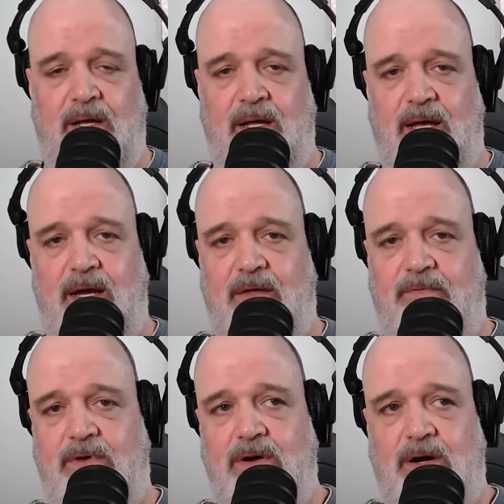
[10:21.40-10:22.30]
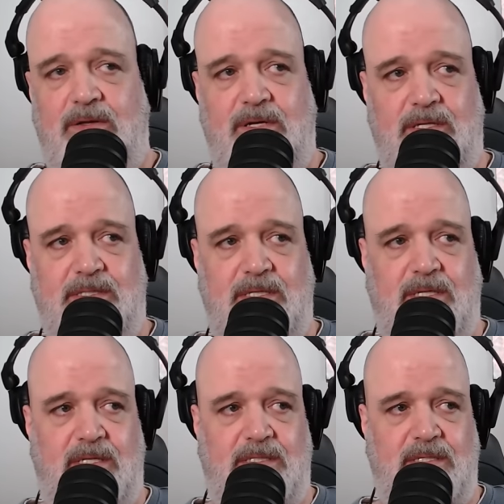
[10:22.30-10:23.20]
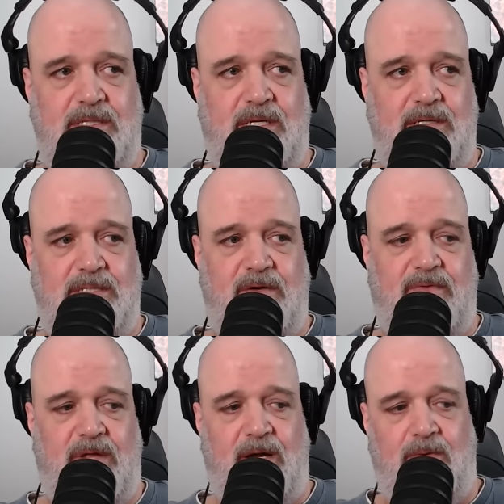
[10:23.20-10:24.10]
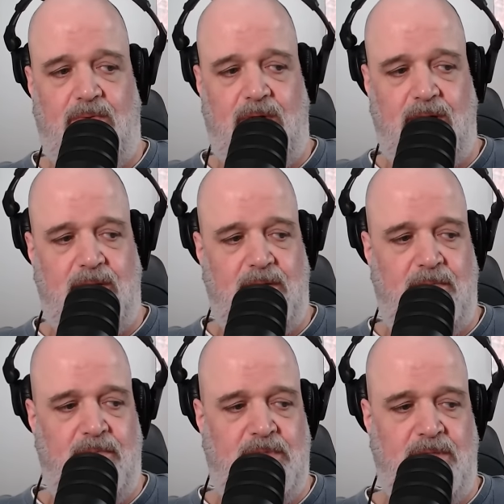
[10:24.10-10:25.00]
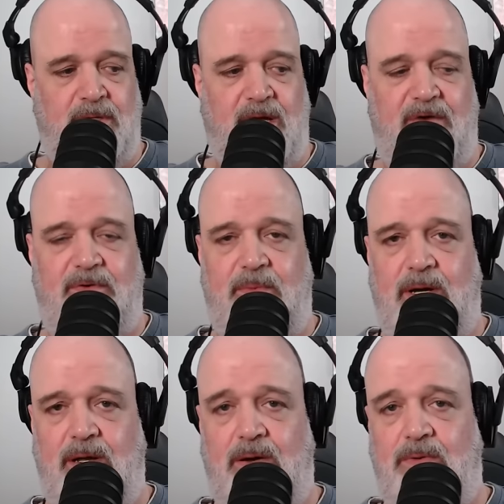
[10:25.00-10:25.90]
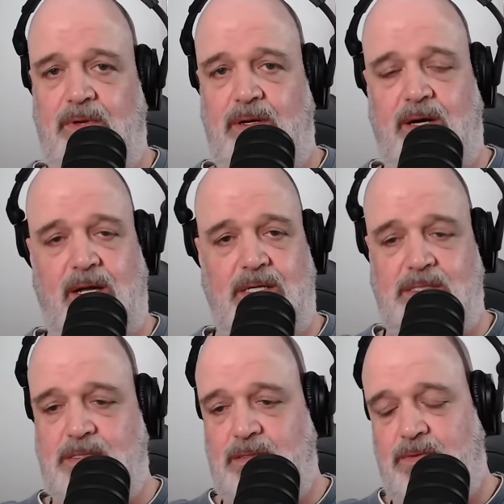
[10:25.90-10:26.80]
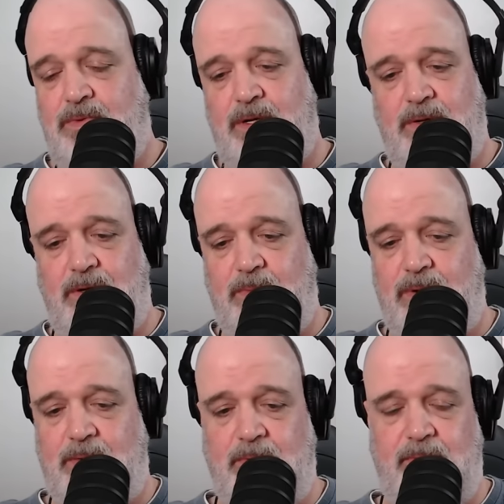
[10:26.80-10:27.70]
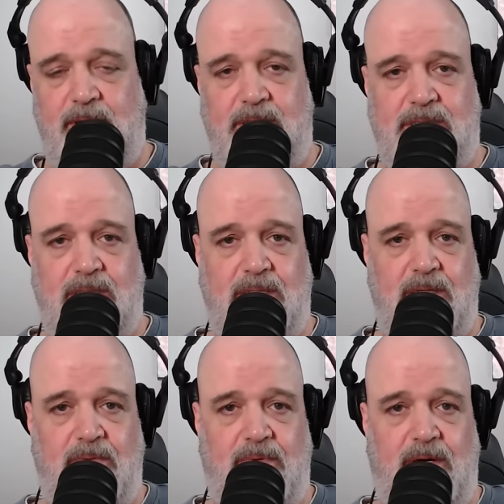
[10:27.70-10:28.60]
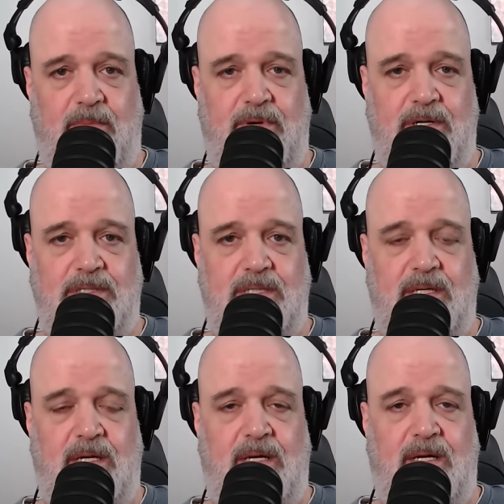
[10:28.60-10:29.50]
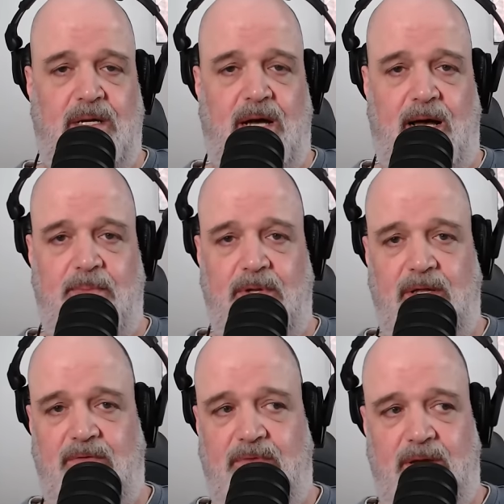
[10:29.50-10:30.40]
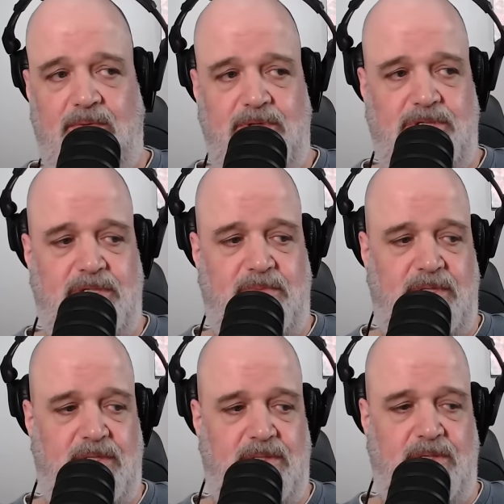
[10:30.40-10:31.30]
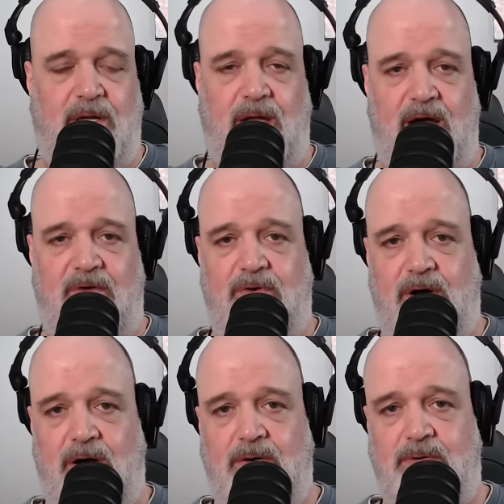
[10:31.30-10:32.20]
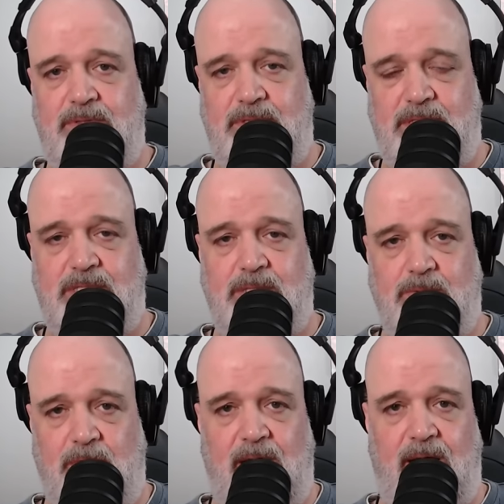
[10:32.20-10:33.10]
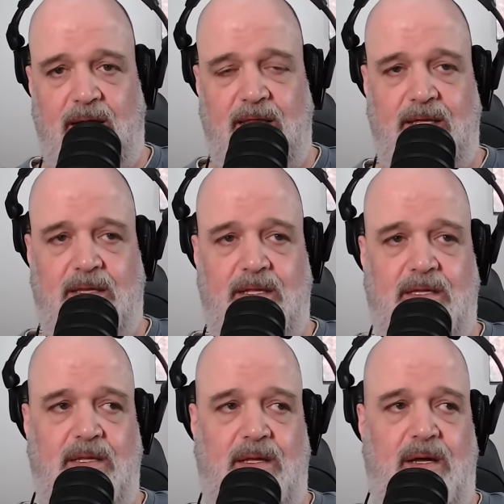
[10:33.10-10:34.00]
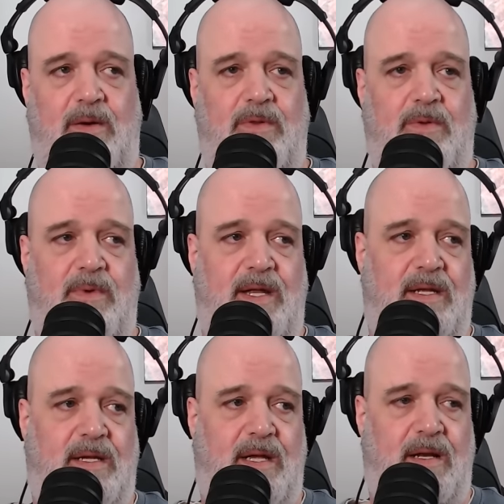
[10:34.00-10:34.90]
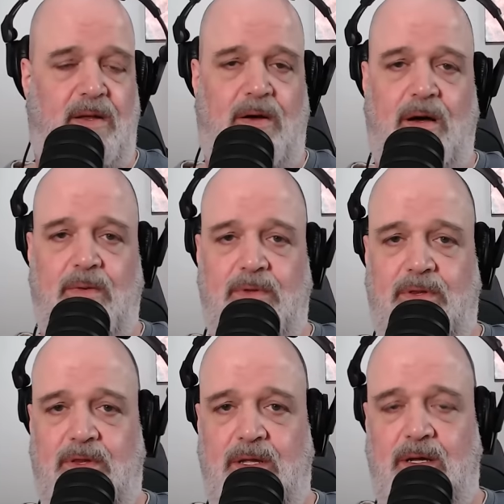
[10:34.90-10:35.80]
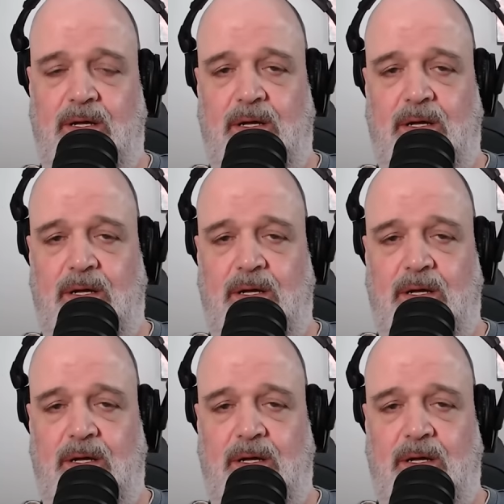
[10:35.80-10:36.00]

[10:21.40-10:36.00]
And if you're out there listening to this and you tell yourself, well, I don't want to look after my own, then I guess, you know, you're probably listening to the wrong person. I believe that we should be looking after our own just as well. I think that the way to get along with the